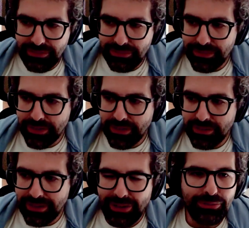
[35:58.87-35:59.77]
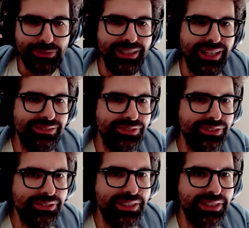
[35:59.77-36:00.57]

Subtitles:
if I don't really have